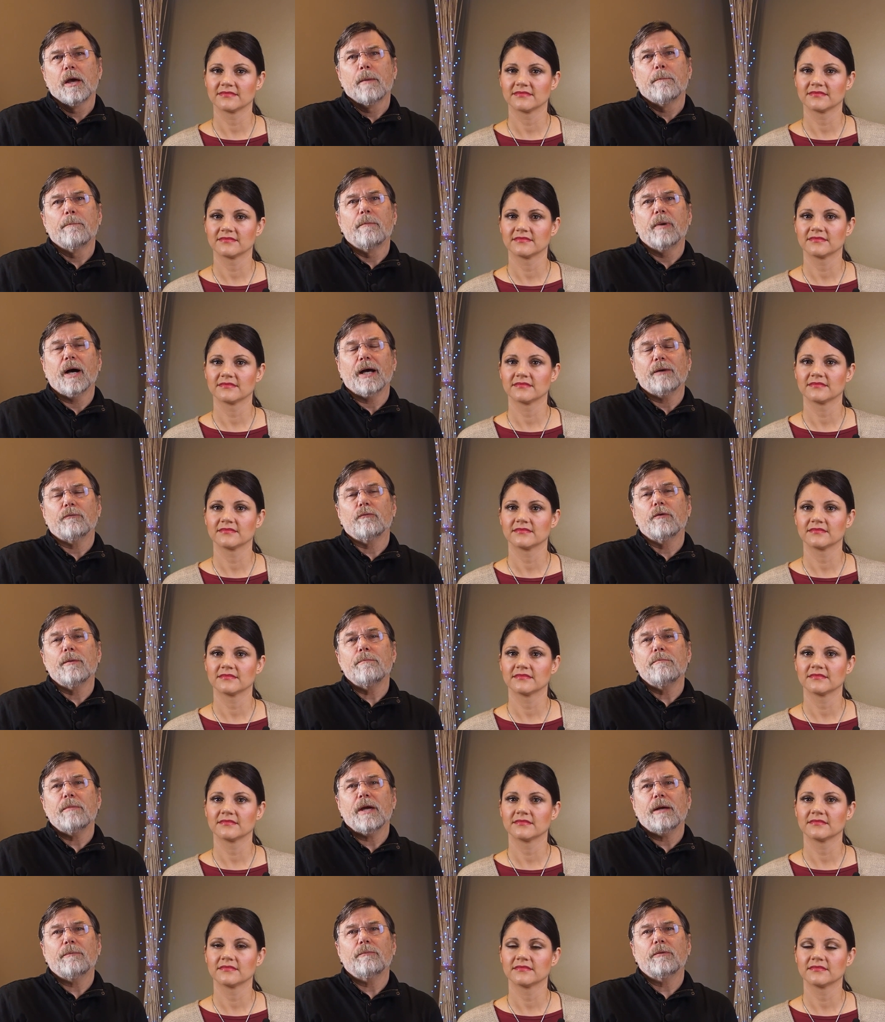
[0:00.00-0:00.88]
Speaker 1: but
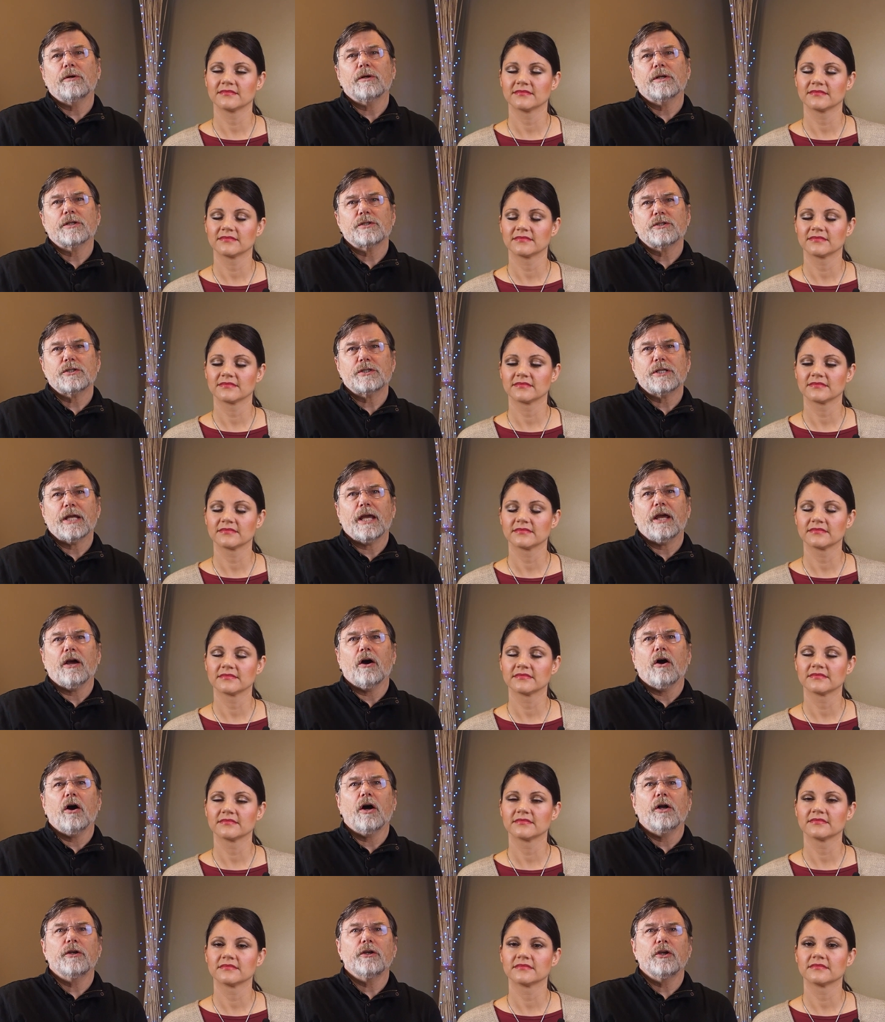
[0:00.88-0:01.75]
remember to stay
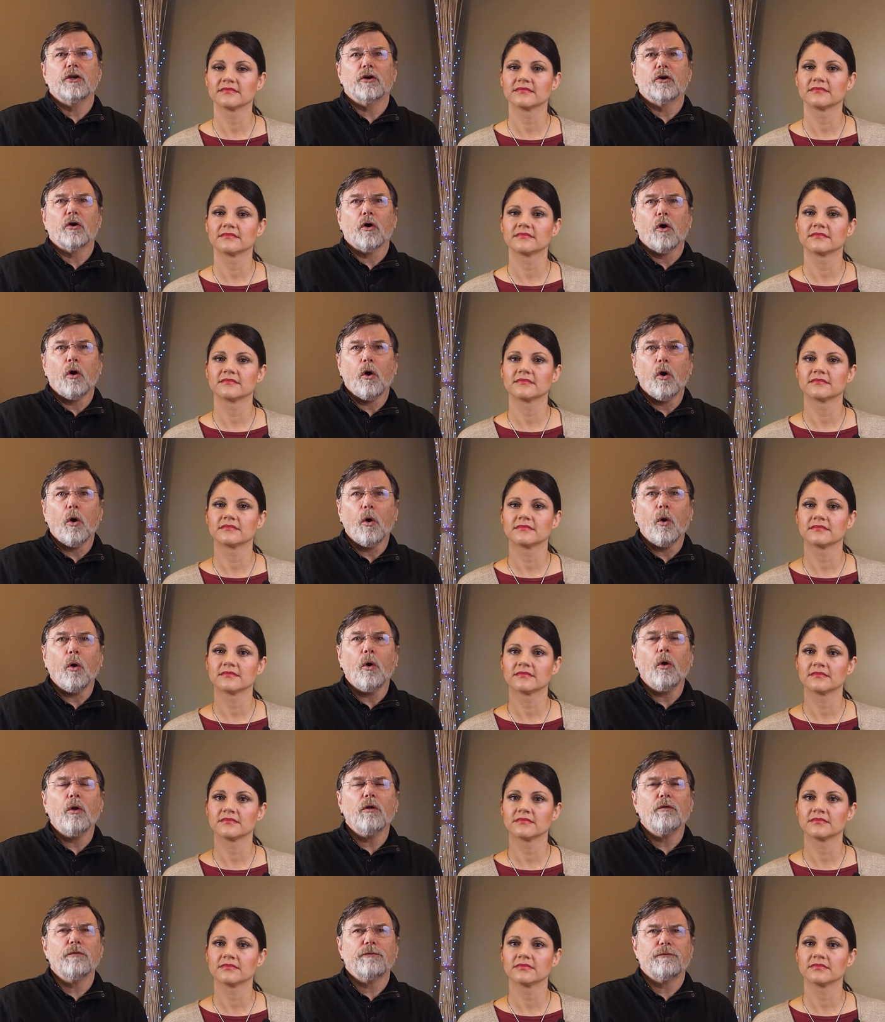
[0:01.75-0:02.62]
on your
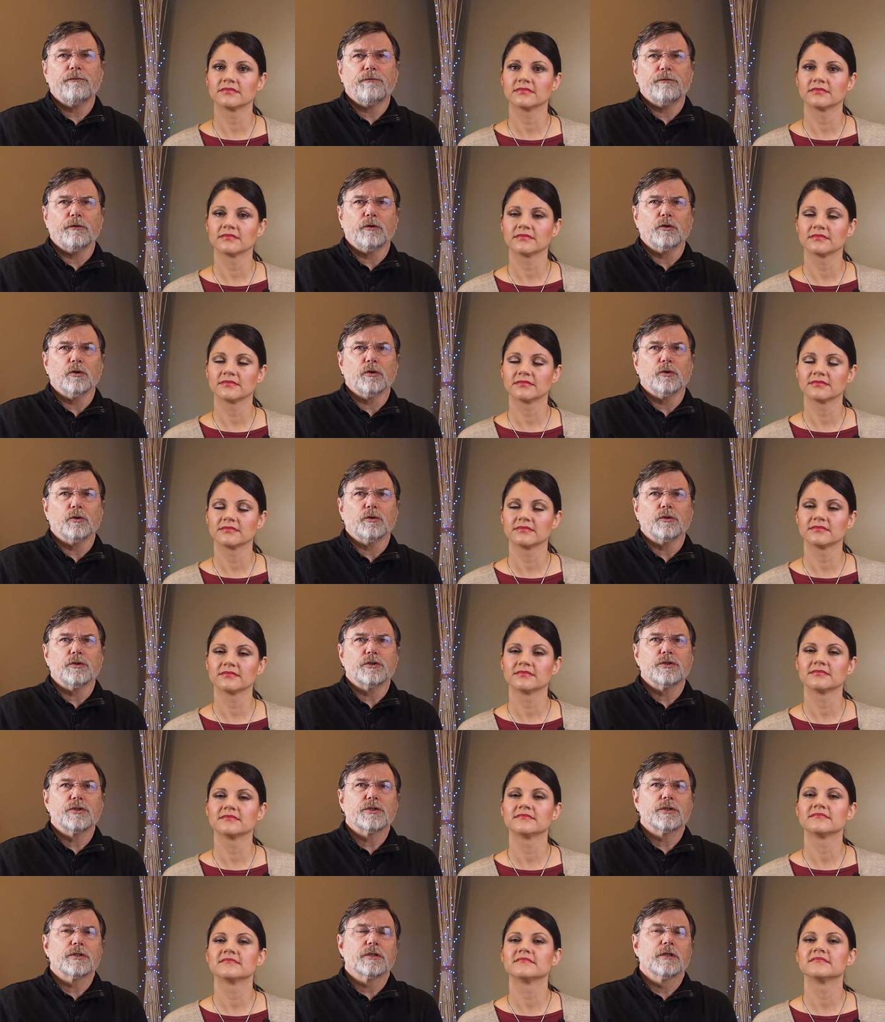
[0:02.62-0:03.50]
whole
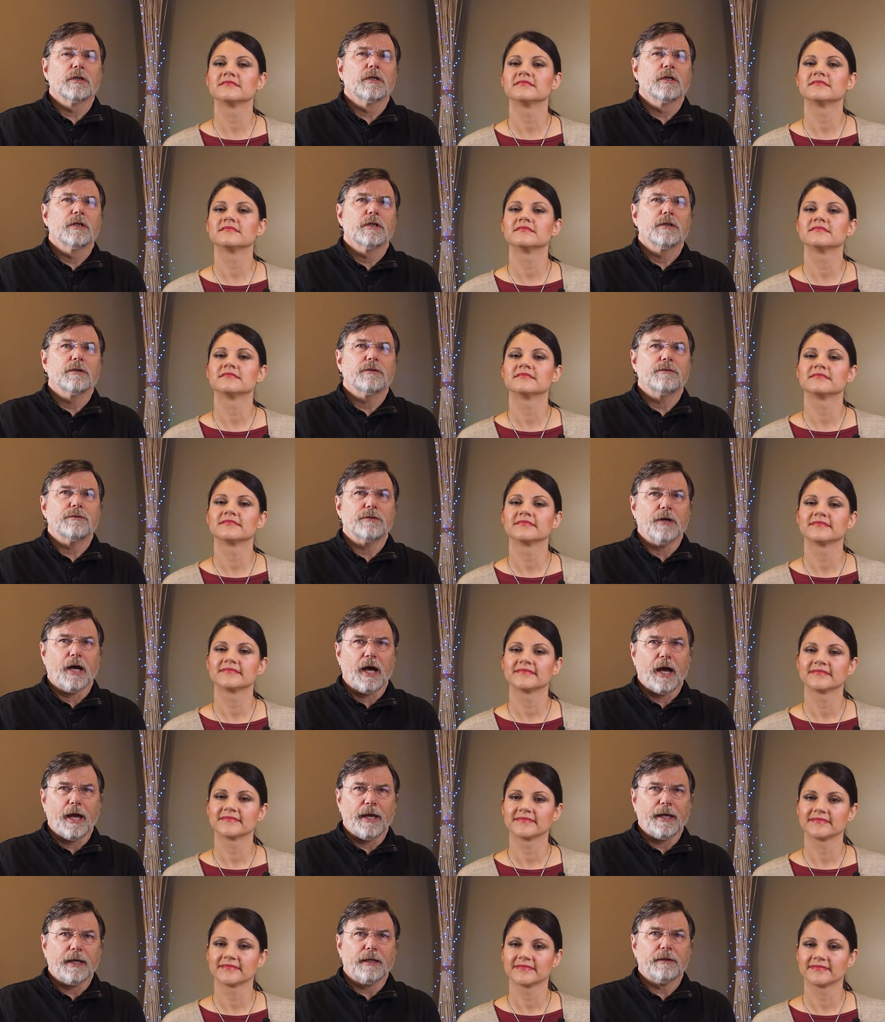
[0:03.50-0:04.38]
foods
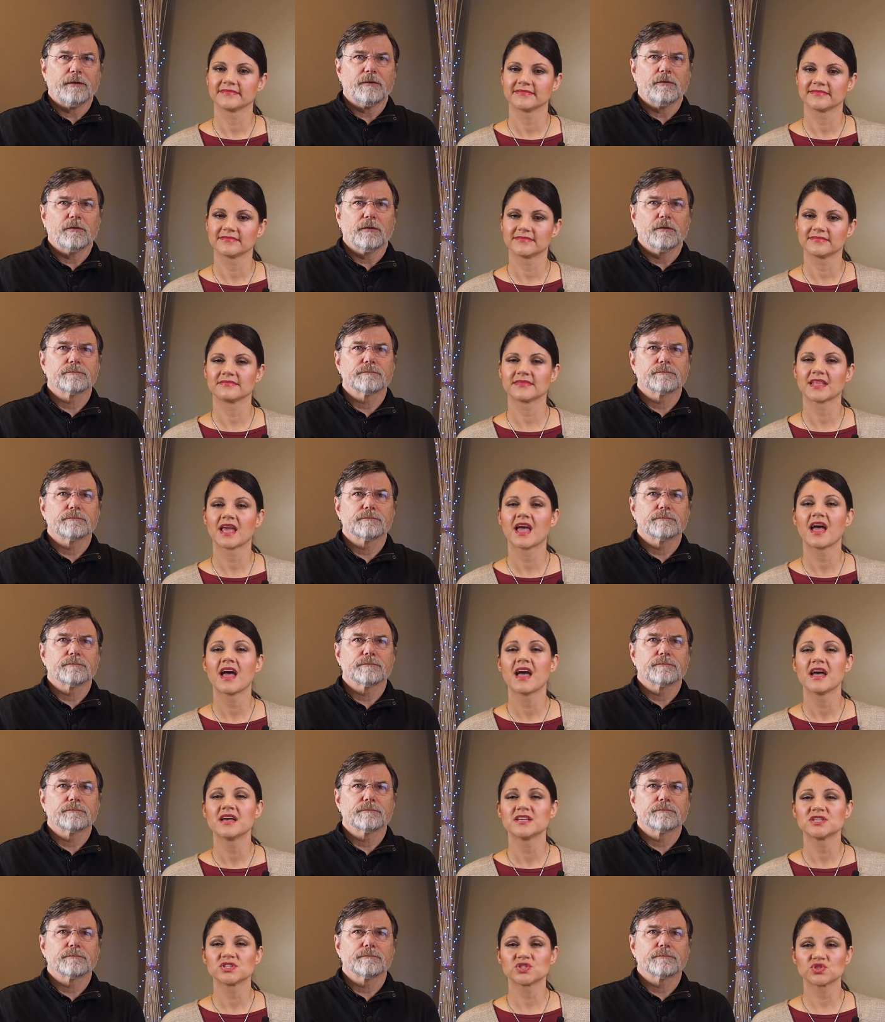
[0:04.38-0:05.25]
diet.
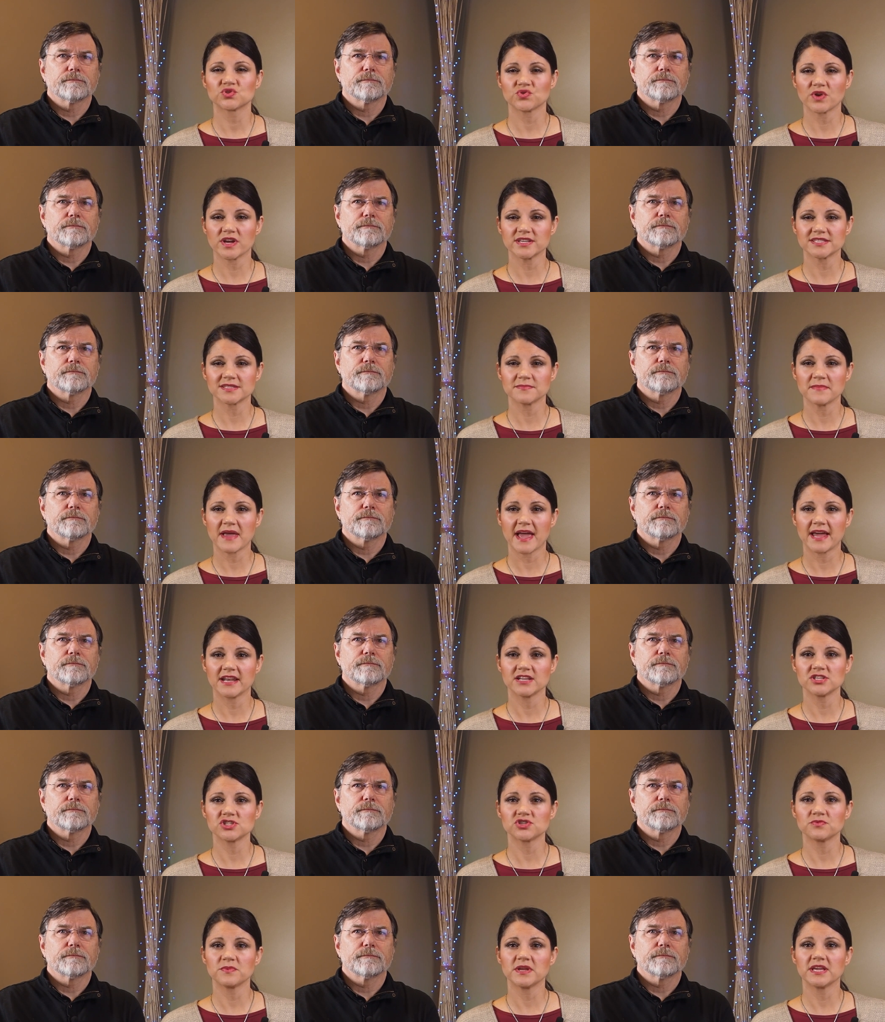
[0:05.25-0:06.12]
Speaker 2: Stress
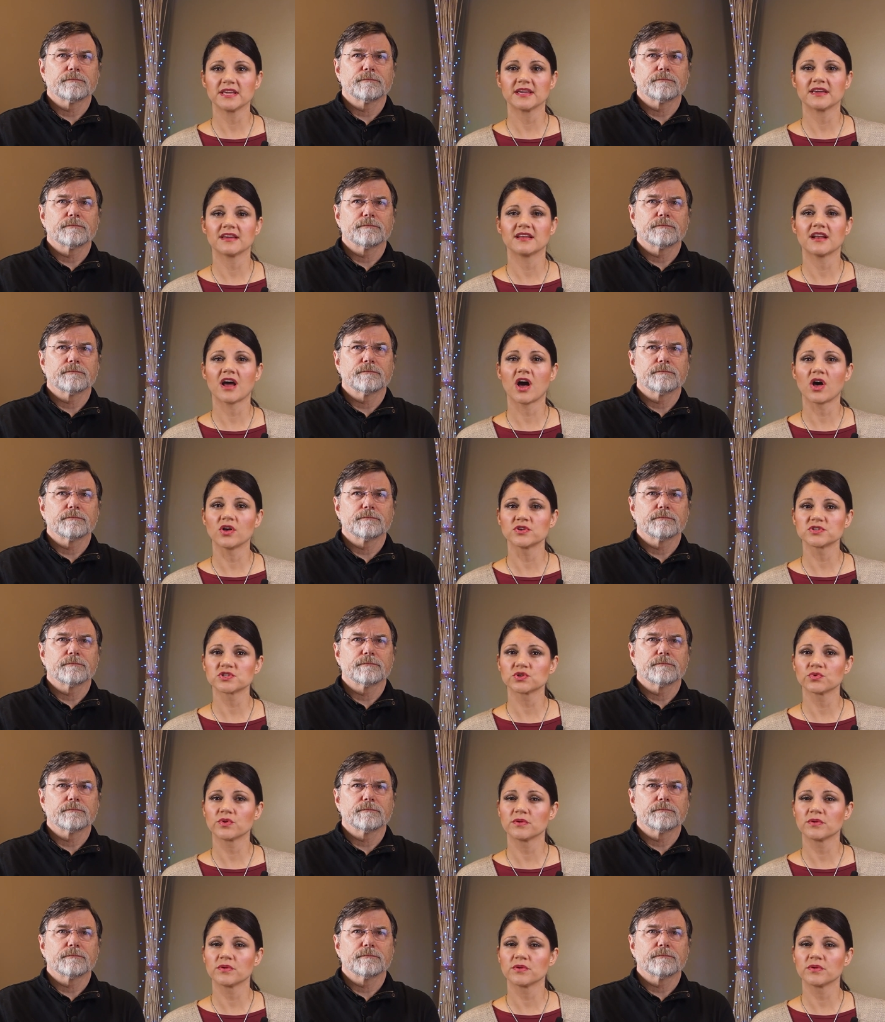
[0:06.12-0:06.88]
management can also